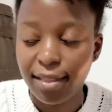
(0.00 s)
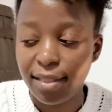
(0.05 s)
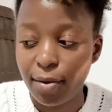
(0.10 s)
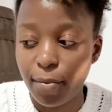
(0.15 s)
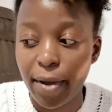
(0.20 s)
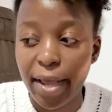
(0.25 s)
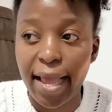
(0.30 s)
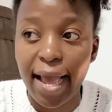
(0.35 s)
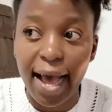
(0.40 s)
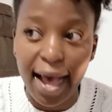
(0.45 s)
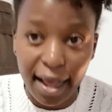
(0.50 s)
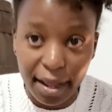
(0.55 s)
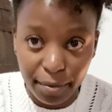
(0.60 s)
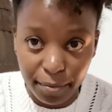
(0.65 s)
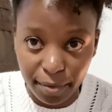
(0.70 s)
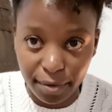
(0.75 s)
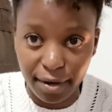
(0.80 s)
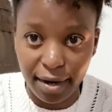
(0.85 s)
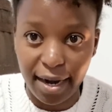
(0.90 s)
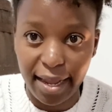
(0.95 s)
the way I
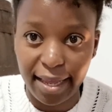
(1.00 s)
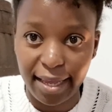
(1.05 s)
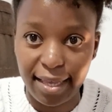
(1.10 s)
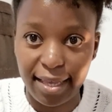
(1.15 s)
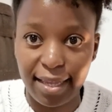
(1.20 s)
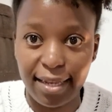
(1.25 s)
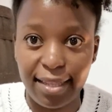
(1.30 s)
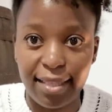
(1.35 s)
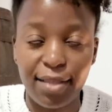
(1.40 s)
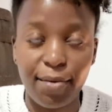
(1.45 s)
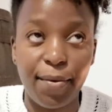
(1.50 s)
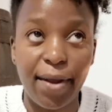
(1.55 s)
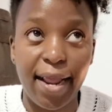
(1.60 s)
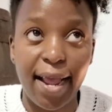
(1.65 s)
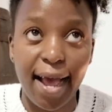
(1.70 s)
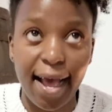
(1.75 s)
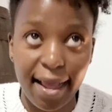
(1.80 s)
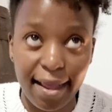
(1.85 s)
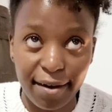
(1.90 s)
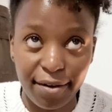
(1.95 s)
would like it, the way
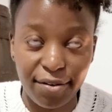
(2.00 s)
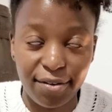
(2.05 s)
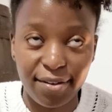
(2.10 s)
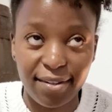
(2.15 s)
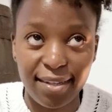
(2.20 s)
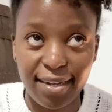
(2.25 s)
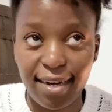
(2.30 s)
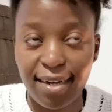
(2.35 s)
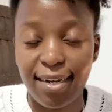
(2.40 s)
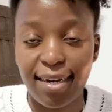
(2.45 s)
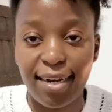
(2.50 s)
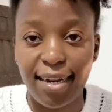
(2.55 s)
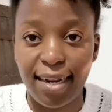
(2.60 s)
I understand it.